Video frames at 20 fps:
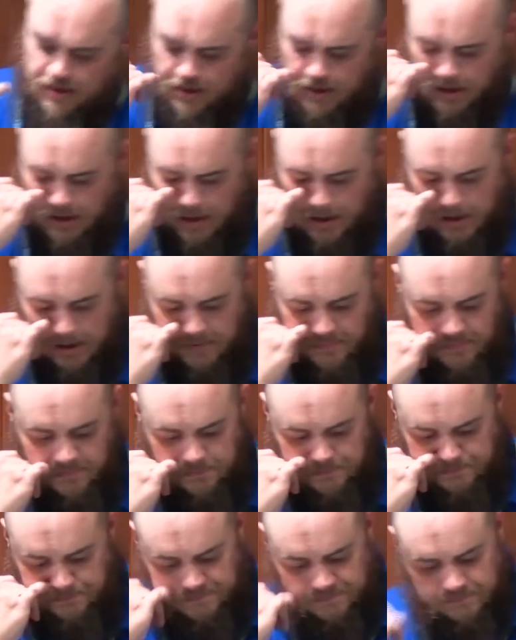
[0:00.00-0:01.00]

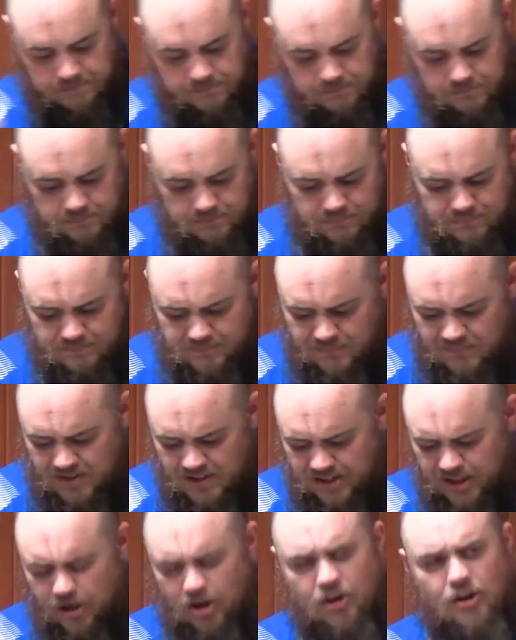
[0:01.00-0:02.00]

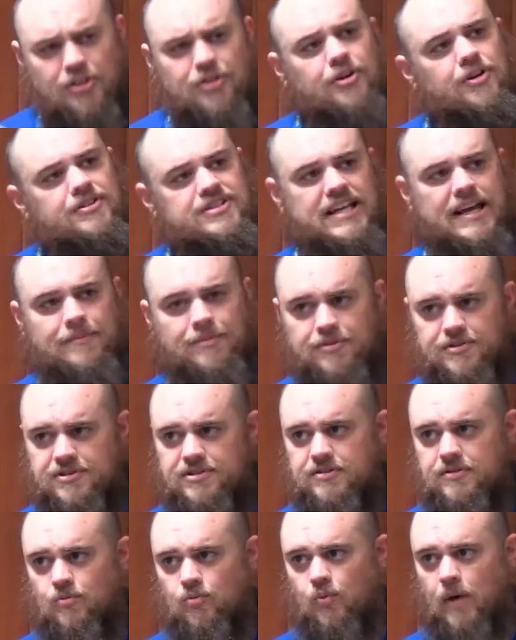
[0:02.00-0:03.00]
There are other
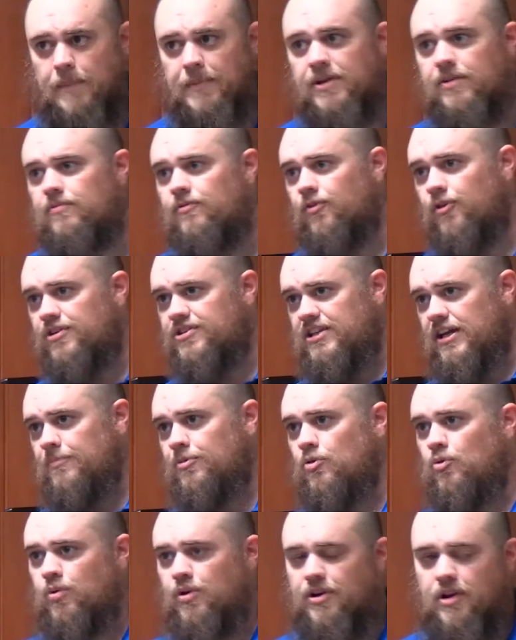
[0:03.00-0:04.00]
examples. Women, for
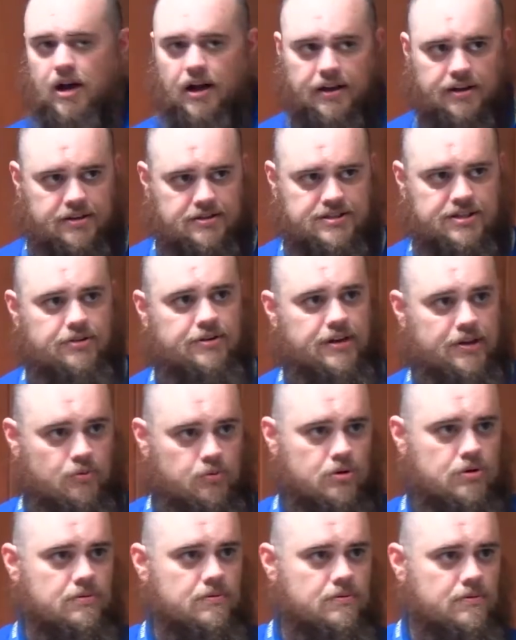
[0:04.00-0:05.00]
example, were not considered
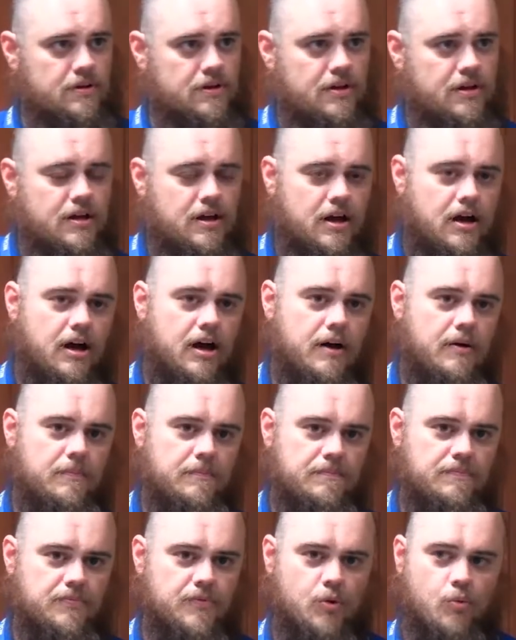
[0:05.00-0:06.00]
equal.
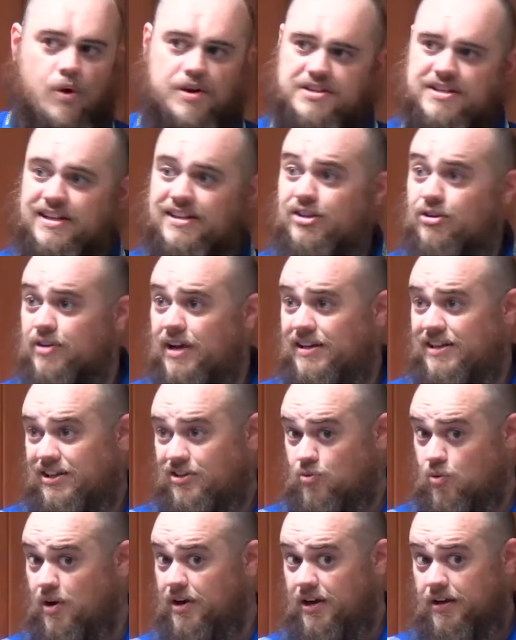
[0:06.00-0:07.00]
It wasn't until
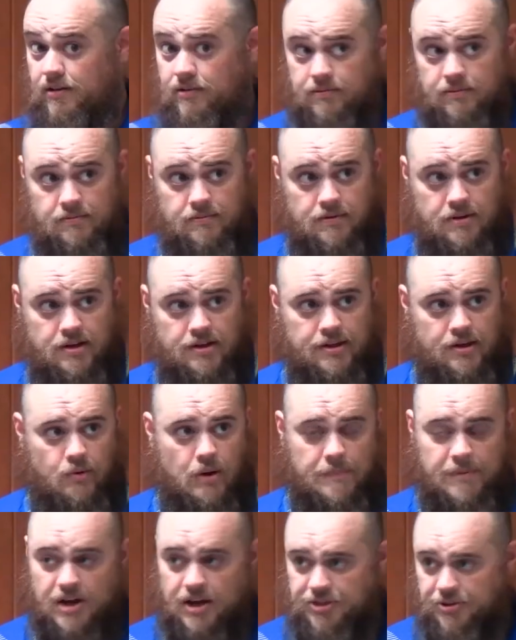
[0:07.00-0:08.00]
1920 that
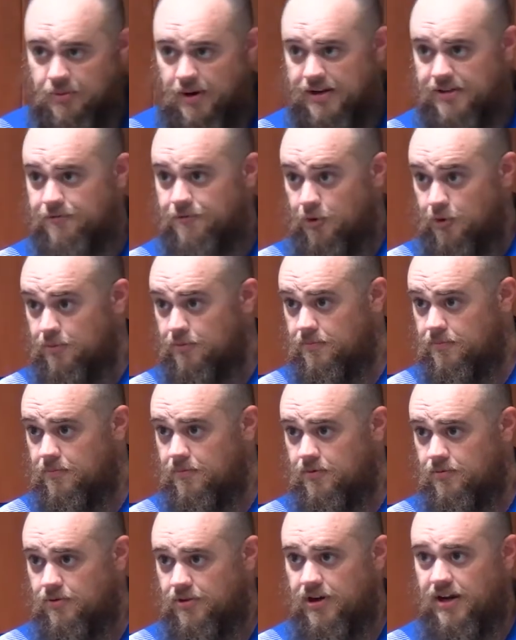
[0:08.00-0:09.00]
women got the right to vote,
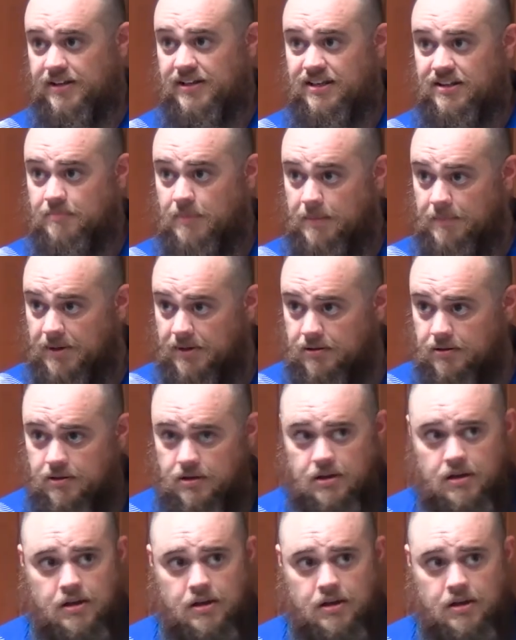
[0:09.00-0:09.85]
the 19th Amendment.